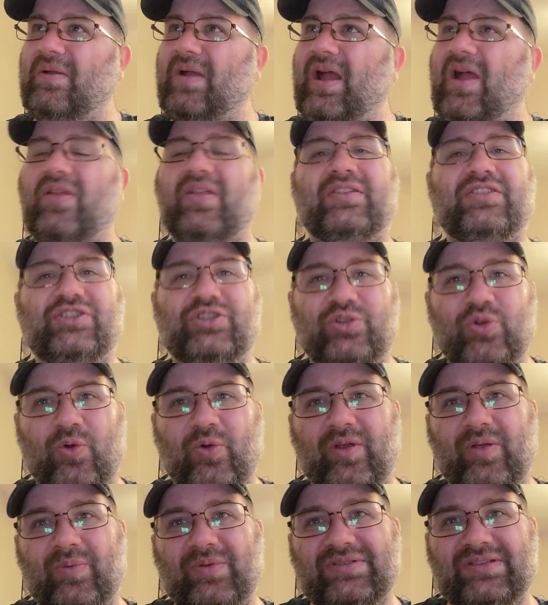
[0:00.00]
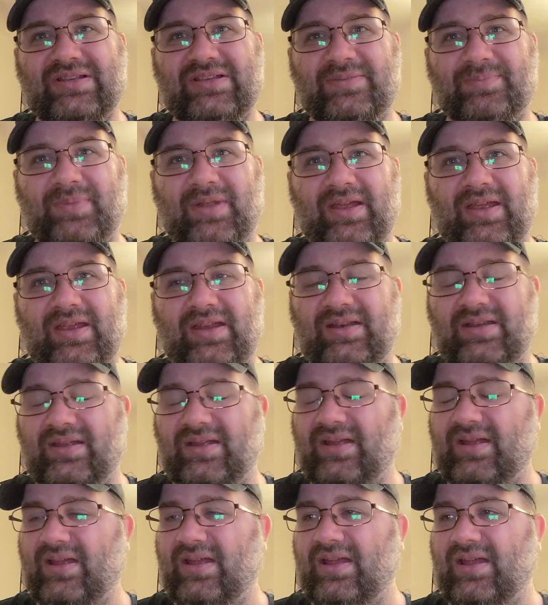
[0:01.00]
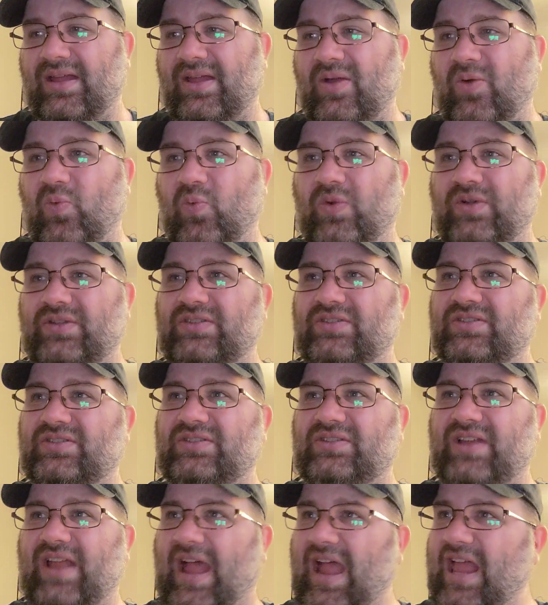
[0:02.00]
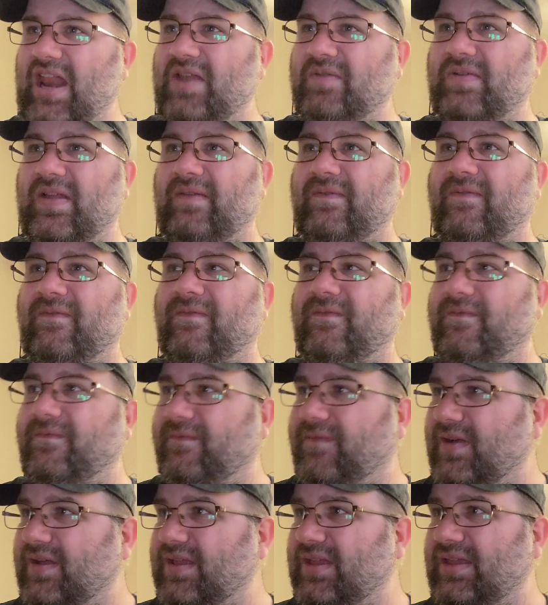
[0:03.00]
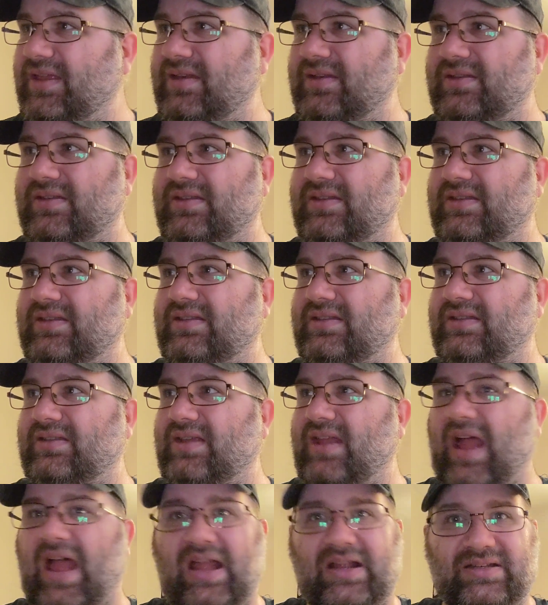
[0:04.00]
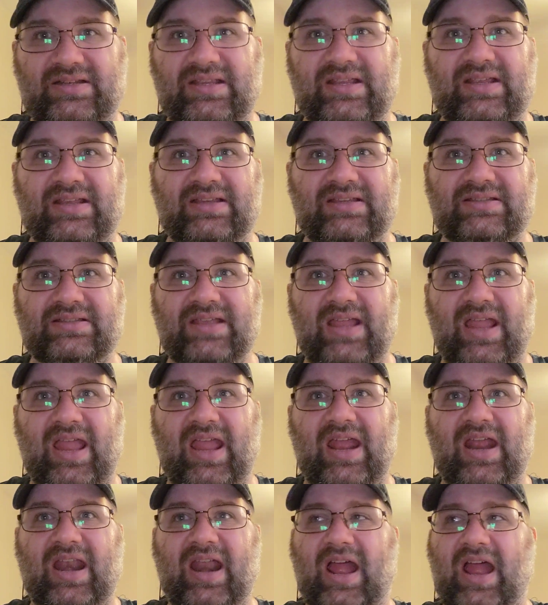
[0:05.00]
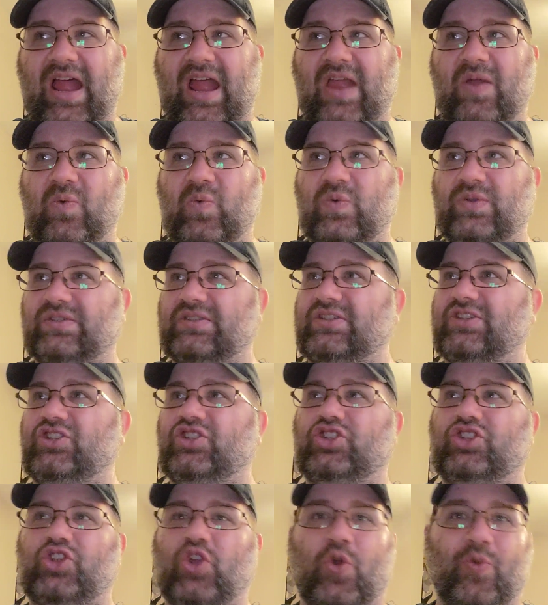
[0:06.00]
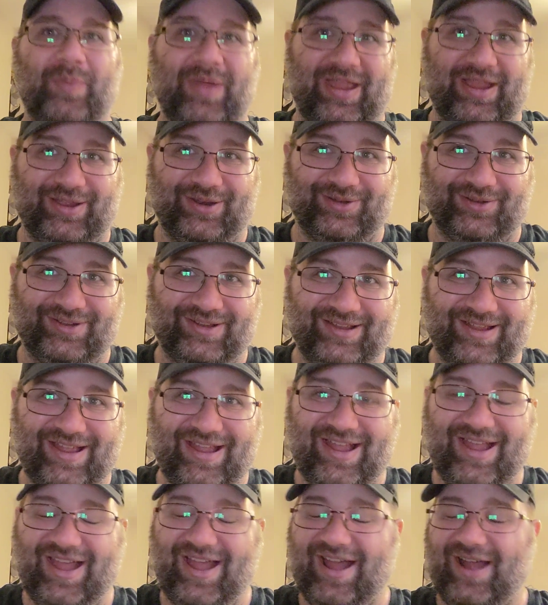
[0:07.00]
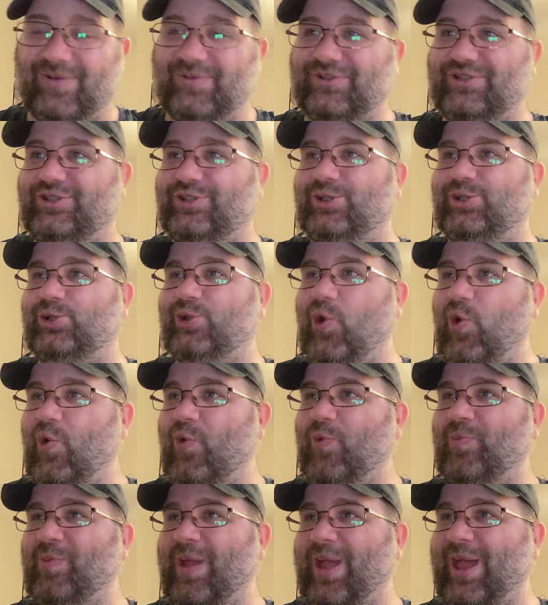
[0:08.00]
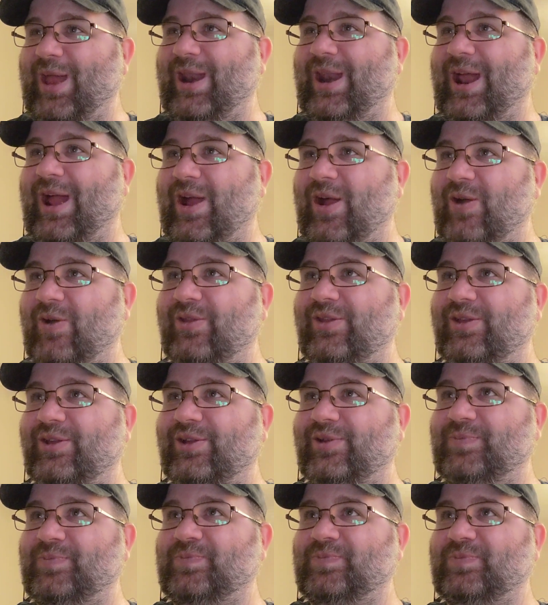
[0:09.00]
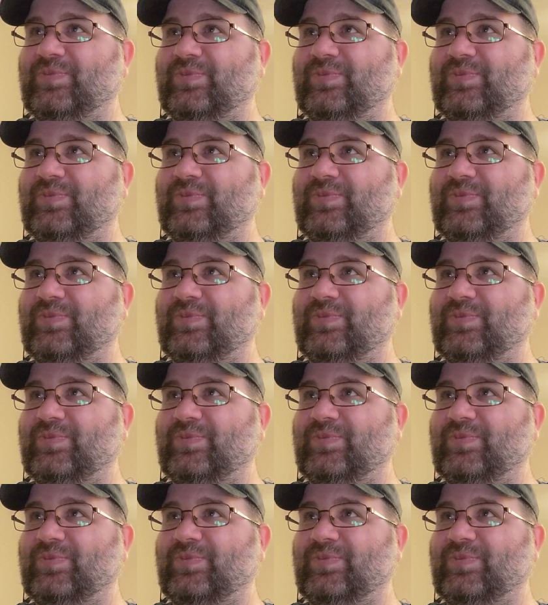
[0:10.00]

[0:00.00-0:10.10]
how the story was explained, was kind of a fucking cock tease, and I was so mad. I was so mad at how the